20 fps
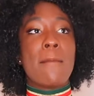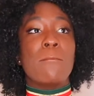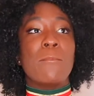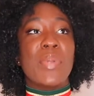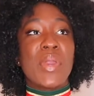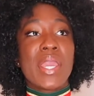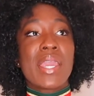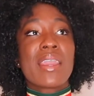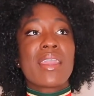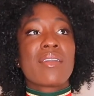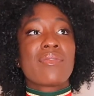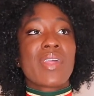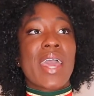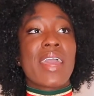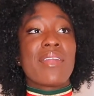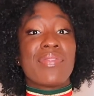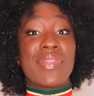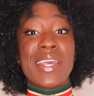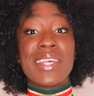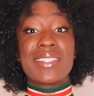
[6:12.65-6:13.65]
being
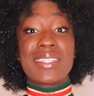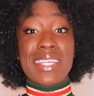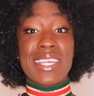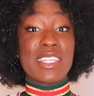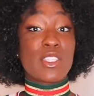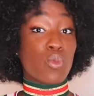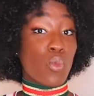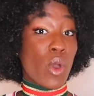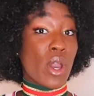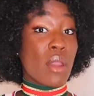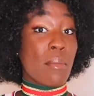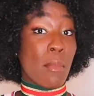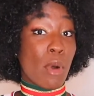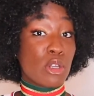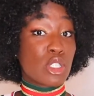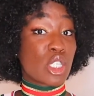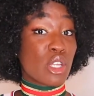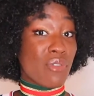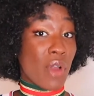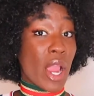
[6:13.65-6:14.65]
that this is what
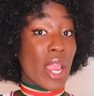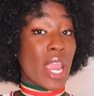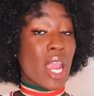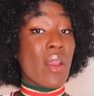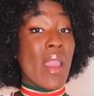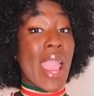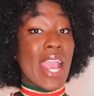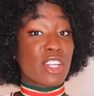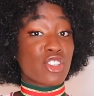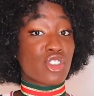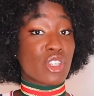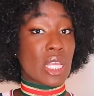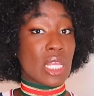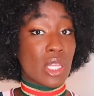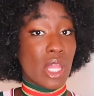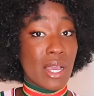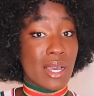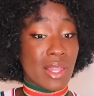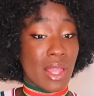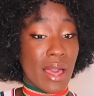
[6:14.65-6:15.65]
most of our hair actually
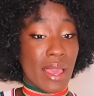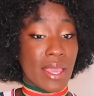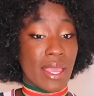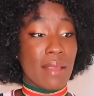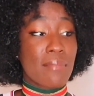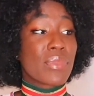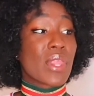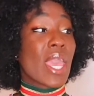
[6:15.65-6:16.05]
look like.